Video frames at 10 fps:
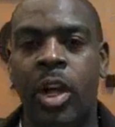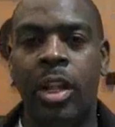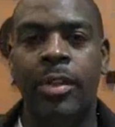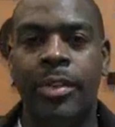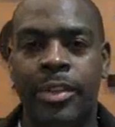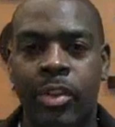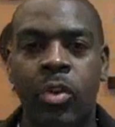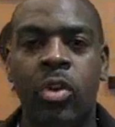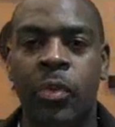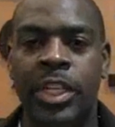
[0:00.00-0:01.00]
in all of its
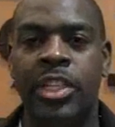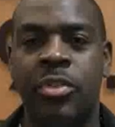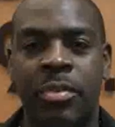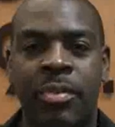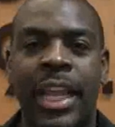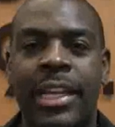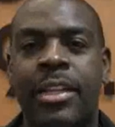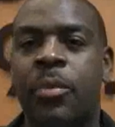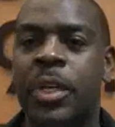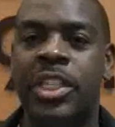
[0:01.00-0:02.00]
local regions
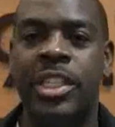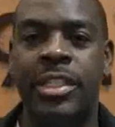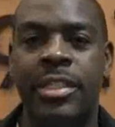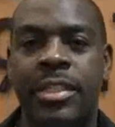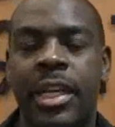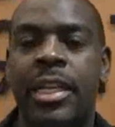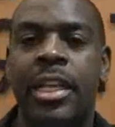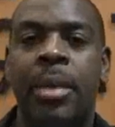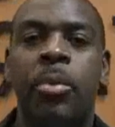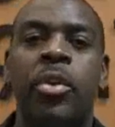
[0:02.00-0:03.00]
reflect the regions
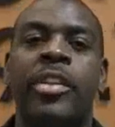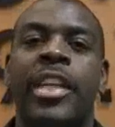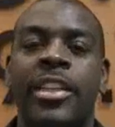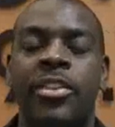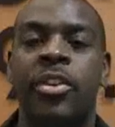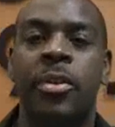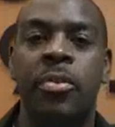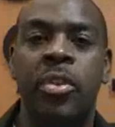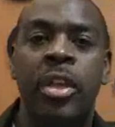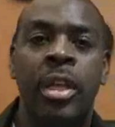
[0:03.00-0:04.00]
and the communities that it
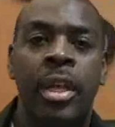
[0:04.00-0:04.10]
serves.